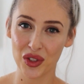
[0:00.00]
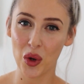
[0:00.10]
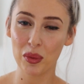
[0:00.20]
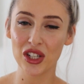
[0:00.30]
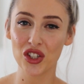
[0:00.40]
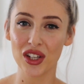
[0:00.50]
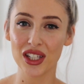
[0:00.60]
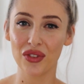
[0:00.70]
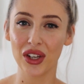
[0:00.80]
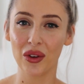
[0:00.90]
So I hope you enjoyed
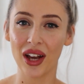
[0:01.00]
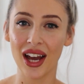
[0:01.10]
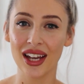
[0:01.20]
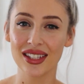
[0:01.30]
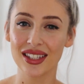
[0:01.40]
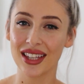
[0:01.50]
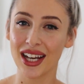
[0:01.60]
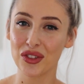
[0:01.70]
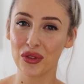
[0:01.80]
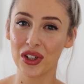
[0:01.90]
this video, guys.
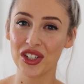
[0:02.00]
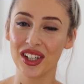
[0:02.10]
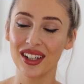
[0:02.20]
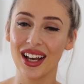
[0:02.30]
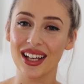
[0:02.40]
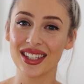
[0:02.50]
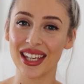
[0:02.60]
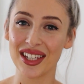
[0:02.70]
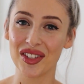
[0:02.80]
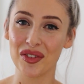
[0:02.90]
Thanks for watching. I'll
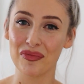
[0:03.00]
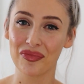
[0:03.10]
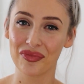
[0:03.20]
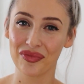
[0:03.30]
see you soon.